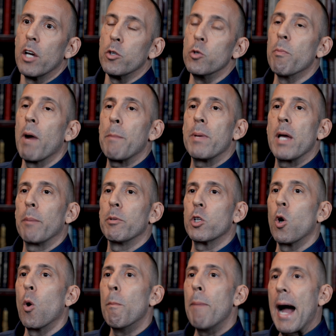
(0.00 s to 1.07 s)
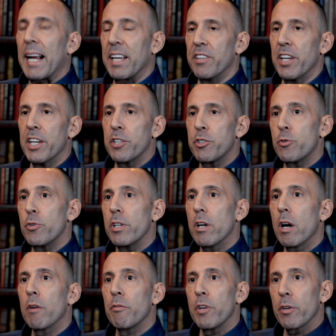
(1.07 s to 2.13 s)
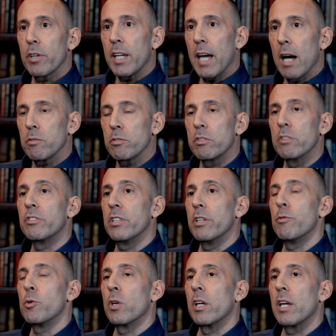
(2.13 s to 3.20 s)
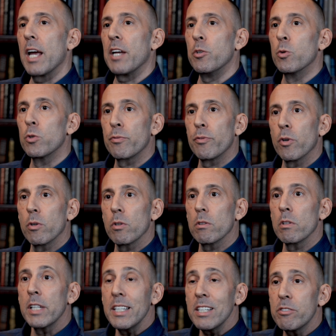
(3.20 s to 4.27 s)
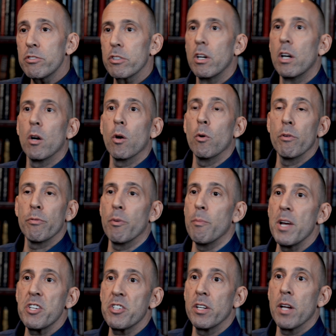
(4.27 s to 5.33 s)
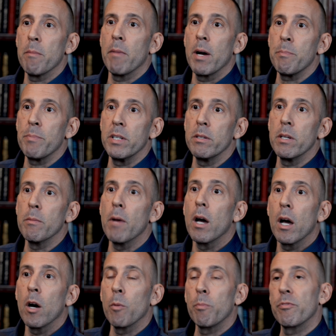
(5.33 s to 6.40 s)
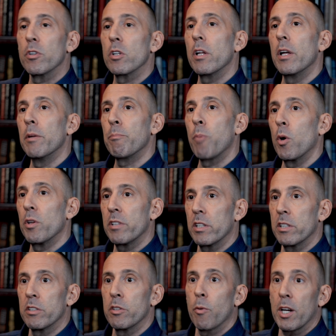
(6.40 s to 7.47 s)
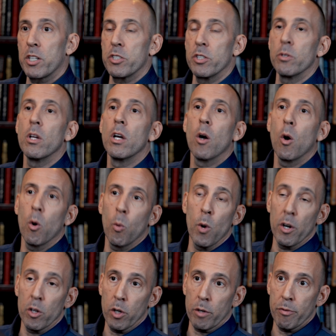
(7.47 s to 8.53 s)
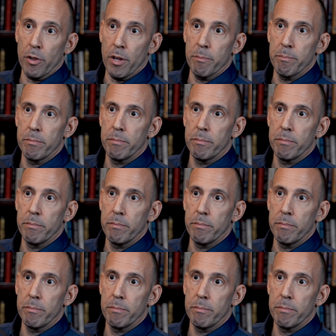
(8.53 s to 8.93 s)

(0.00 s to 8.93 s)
You might be able to go back in the history of their accounts to see if you can gain useful leads or information that might be helpful in pointing in the direction of where to look for them.